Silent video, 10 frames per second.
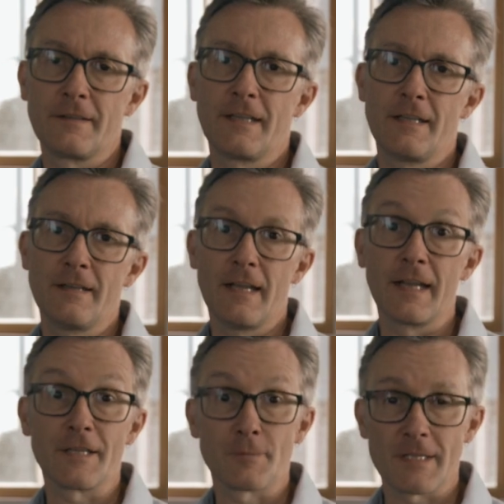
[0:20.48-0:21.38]
the
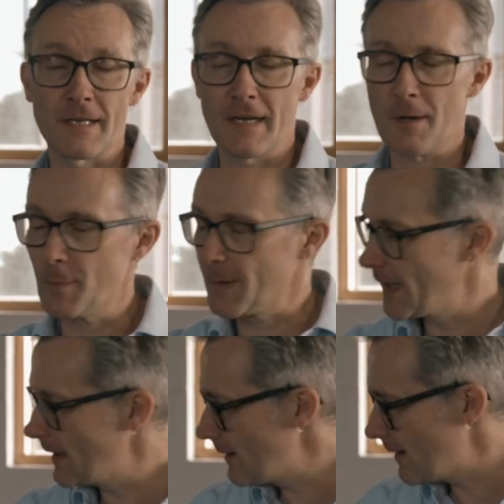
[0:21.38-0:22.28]
English Whisky
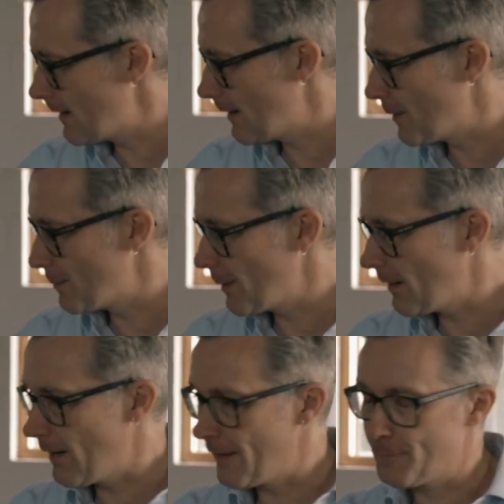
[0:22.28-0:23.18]
Company.
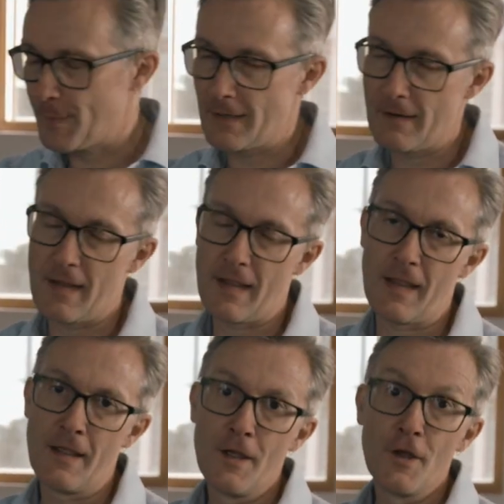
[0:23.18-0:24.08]
I've been
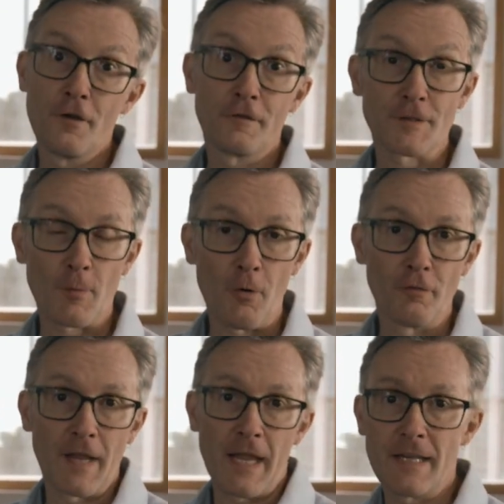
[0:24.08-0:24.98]
here for
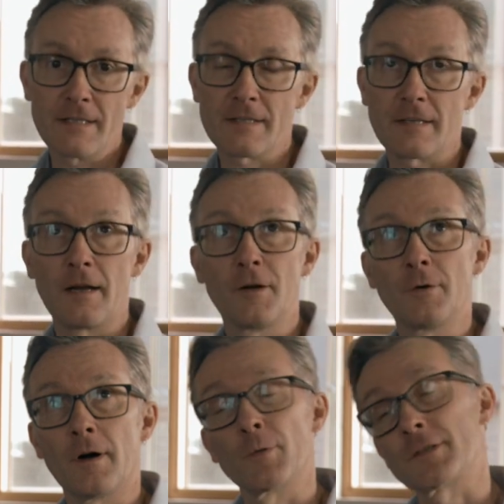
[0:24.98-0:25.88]
12 years,
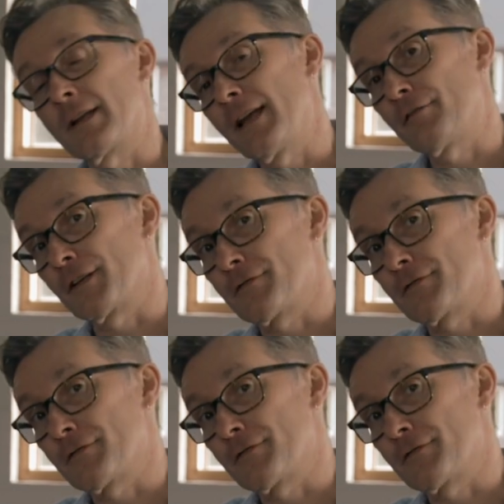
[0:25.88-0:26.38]
so I wasn't here for the